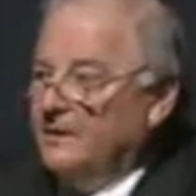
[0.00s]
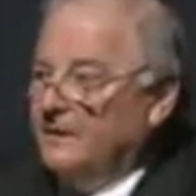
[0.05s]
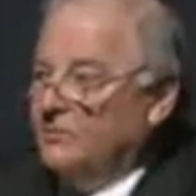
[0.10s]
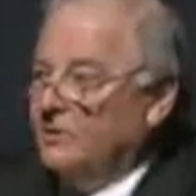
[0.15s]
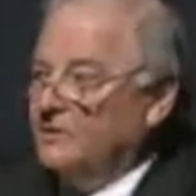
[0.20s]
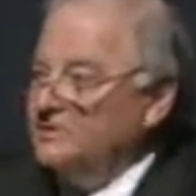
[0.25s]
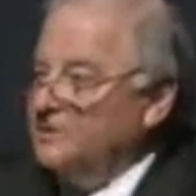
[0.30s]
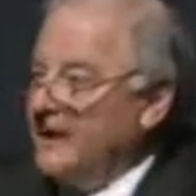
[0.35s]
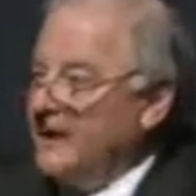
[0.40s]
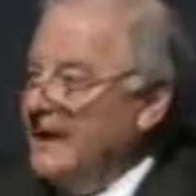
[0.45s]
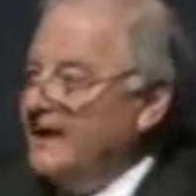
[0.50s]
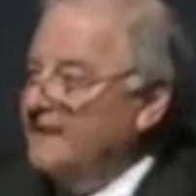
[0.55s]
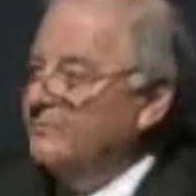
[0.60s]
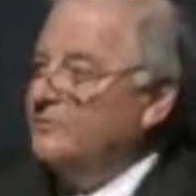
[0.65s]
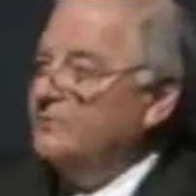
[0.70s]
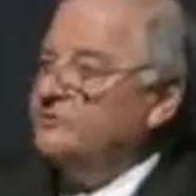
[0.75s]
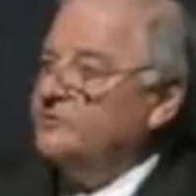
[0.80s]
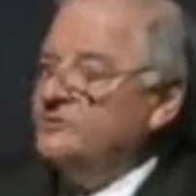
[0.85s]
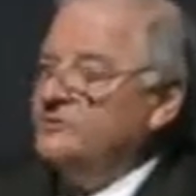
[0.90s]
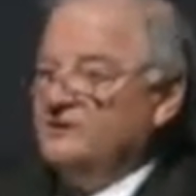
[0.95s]
was
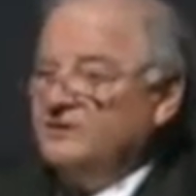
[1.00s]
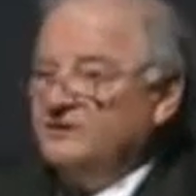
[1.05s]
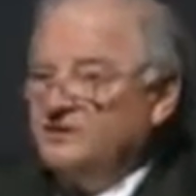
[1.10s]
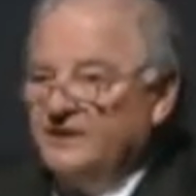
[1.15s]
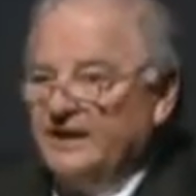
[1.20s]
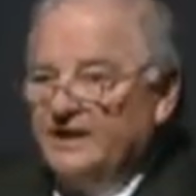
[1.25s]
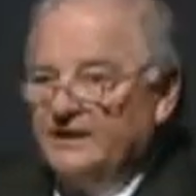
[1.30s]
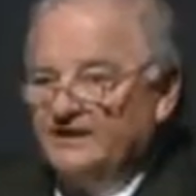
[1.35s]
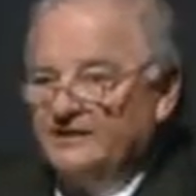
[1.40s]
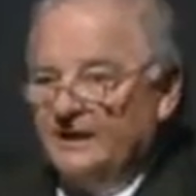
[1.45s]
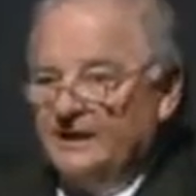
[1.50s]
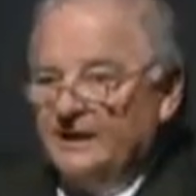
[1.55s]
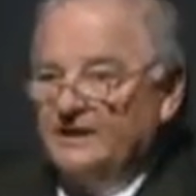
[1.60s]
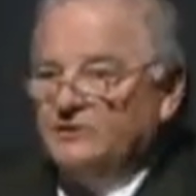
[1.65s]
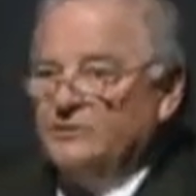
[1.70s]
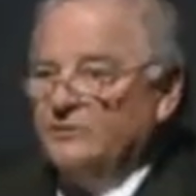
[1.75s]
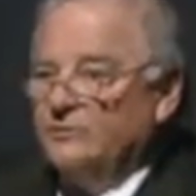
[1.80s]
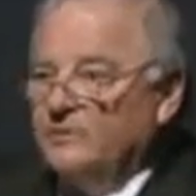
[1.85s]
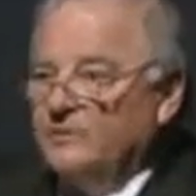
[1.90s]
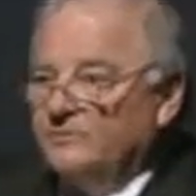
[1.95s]
able to descend
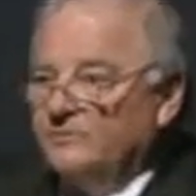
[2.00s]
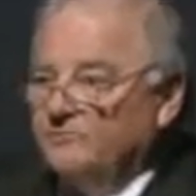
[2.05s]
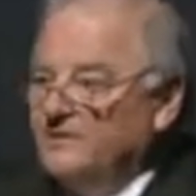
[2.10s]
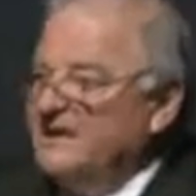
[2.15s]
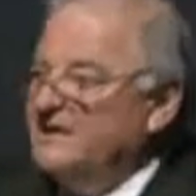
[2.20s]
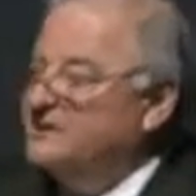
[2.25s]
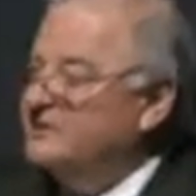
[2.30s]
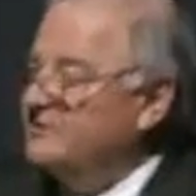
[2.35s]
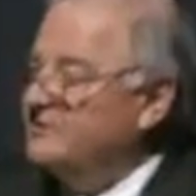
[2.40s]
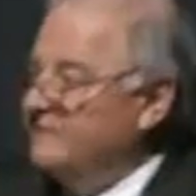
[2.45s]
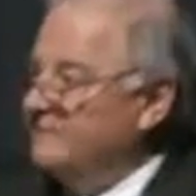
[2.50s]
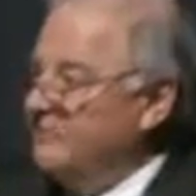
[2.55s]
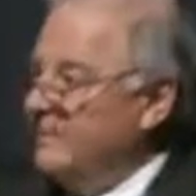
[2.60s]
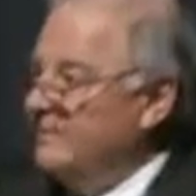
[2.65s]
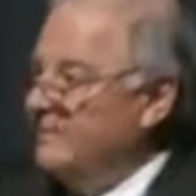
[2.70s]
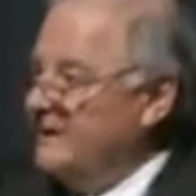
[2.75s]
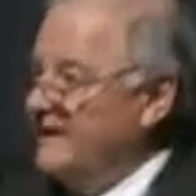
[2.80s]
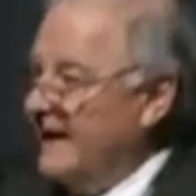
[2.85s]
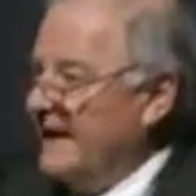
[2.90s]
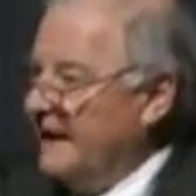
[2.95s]
into an abyss of
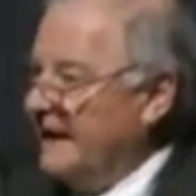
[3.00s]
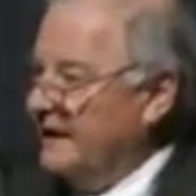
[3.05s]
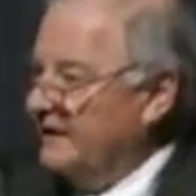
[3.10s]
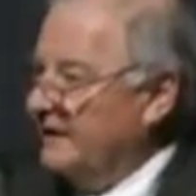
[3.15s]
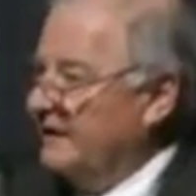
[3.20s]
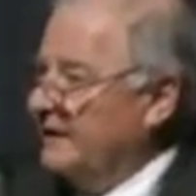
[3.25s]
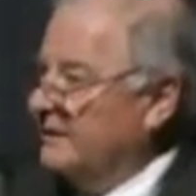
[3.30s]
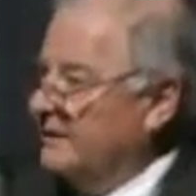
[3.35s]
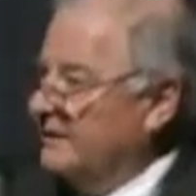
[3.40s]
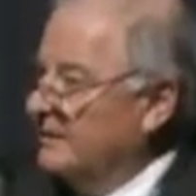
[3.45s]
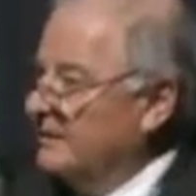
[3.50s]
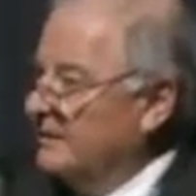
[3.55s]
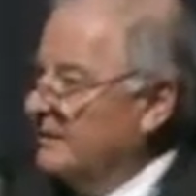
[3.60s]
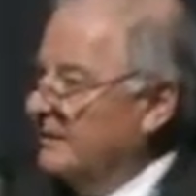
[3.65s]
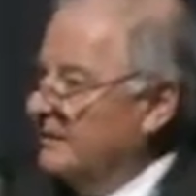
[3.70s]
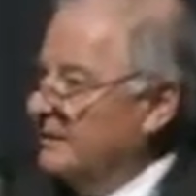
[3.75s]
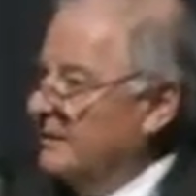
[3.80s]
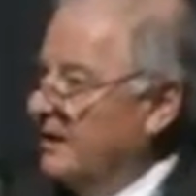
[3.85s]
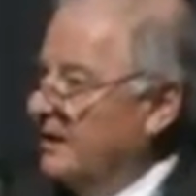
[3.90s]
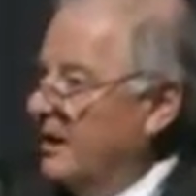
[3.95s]
criminality
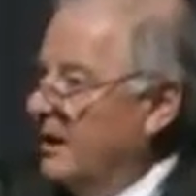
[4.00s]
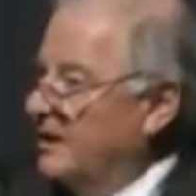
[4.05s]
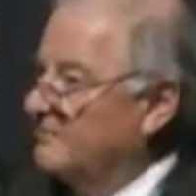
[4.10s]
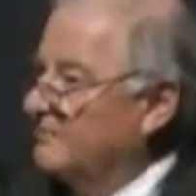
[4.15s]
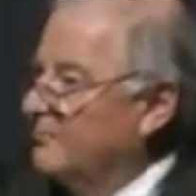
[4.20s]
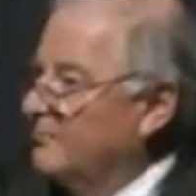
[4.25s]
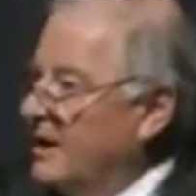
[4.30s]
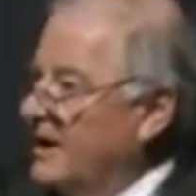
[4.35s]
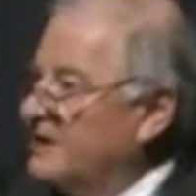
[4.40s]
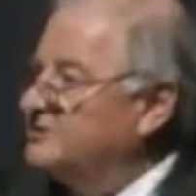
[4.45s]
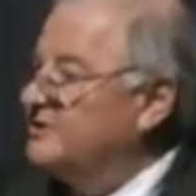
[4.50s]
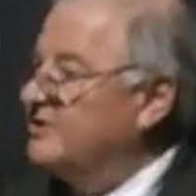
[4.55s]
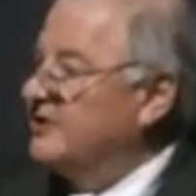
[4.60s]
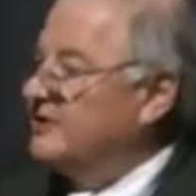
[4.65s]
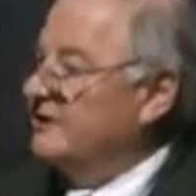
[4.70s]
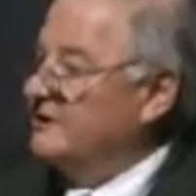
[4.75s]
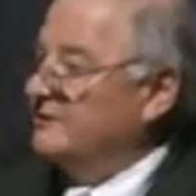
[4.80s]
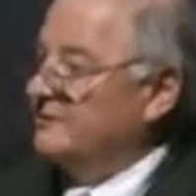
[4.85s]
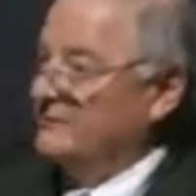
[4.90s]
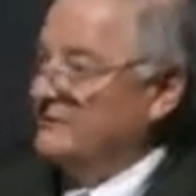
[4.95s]

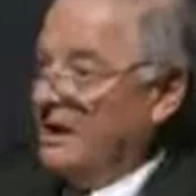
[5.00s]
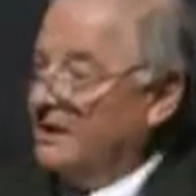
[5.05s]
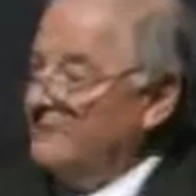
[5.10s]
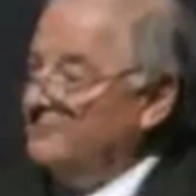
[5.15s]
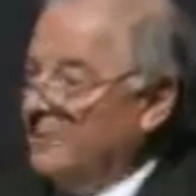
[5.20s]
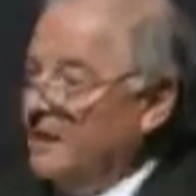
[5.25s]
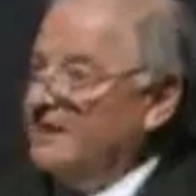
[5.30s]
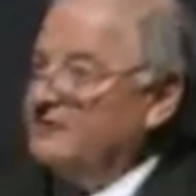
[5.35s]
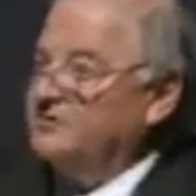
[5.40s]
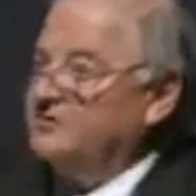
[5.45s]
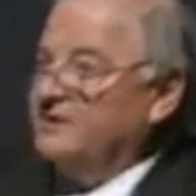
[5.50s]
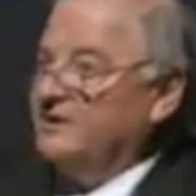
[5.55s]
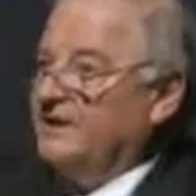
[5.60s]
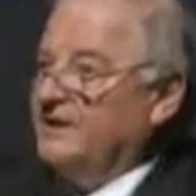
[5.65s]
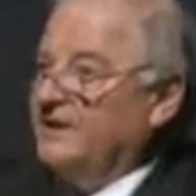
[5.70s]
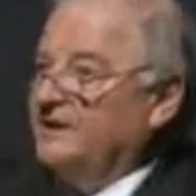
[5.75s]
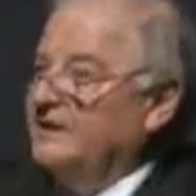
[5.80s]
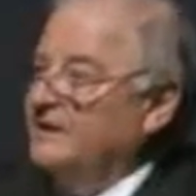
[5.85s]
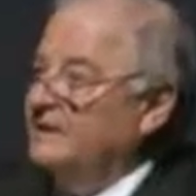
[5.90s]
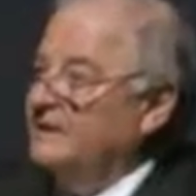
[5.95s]

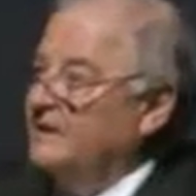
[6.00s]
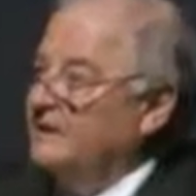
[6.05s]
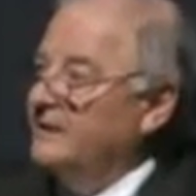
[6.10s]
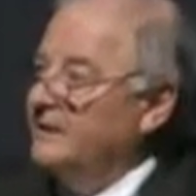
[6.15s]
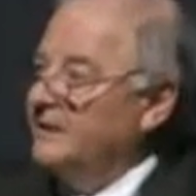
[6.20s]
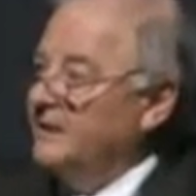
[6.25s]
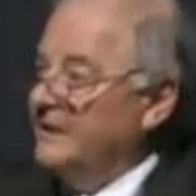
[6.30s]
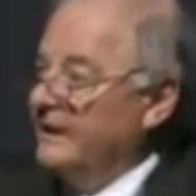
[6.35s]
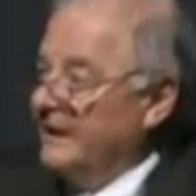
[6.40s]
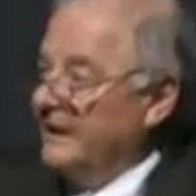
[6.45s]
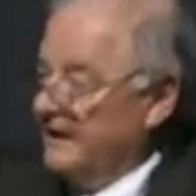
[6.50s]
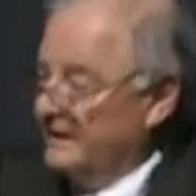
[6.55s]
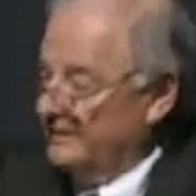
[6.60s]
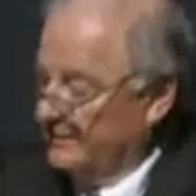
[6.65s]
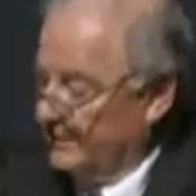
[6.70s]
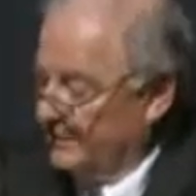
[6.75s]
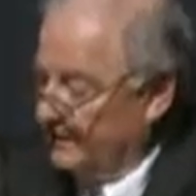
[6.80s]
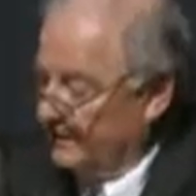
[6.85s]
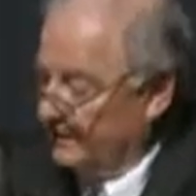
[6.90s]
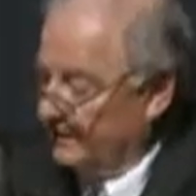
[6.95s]
unprecedented
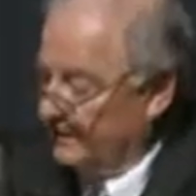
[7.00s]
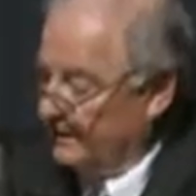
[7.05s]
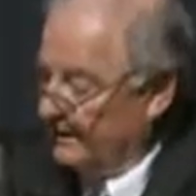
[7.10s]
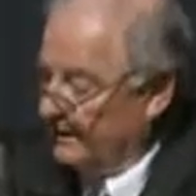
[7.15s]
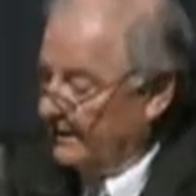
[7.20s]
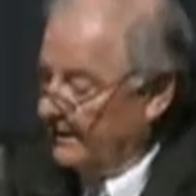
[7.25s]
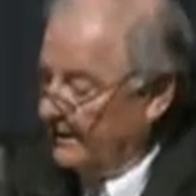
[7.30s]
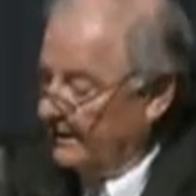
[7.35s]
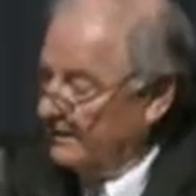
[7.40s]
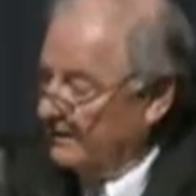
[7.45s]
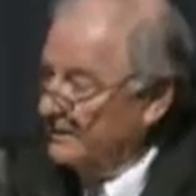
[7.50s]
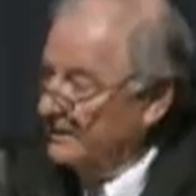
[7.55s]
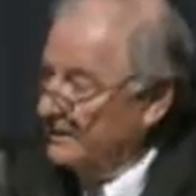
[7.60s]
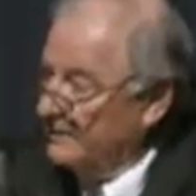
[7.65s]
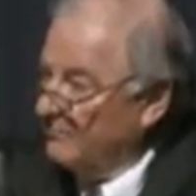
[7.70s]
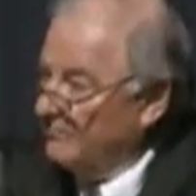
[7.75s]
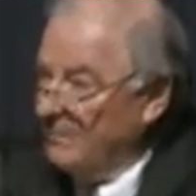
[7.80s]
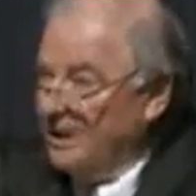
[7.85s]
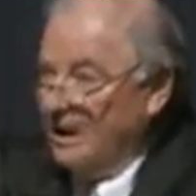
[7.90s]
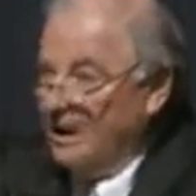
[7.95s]
in the
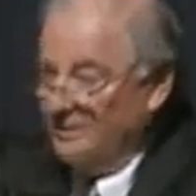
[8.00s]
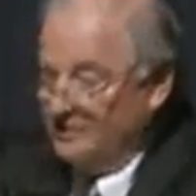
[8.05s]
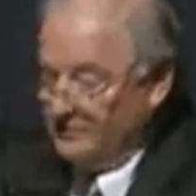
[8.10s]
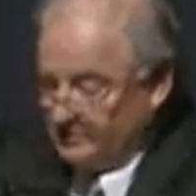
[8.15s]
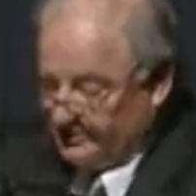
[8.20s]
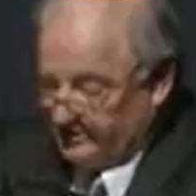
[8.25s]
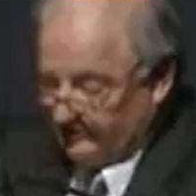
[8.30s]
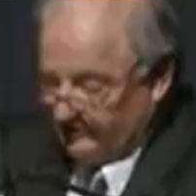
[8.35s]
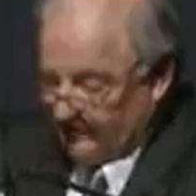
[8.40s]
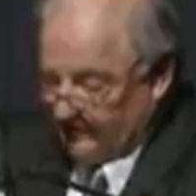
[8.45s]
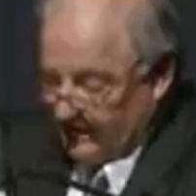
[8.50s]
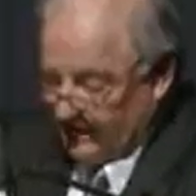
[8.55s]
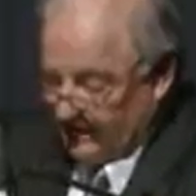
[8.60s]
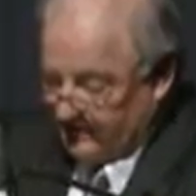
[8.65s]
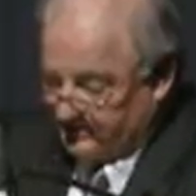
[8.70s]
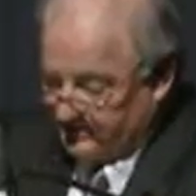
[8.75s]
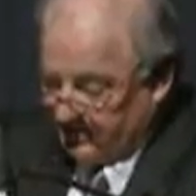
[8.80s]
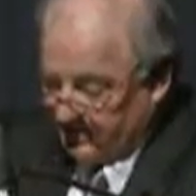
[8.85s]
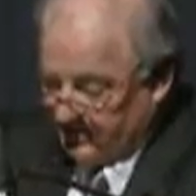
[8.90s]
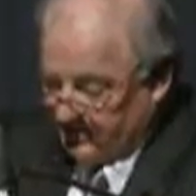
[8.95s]
modern
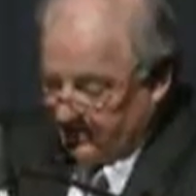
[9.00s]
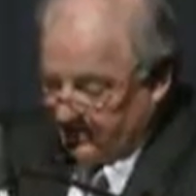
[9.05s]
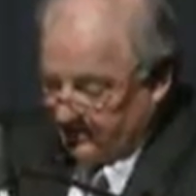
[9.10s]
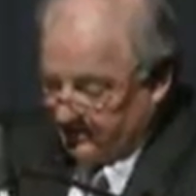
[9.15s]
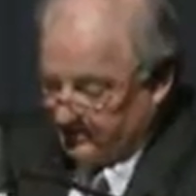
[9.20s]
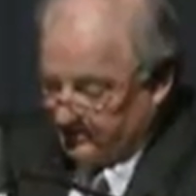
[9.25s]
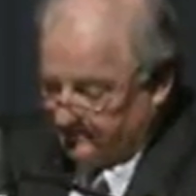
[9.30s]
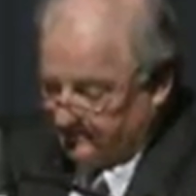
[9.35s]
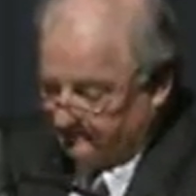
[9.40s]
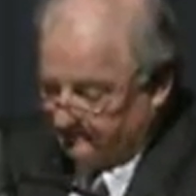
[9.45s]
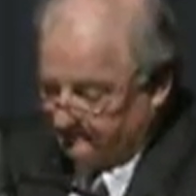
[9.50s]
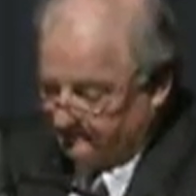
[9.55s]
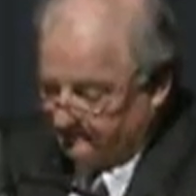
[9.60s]
civilized age?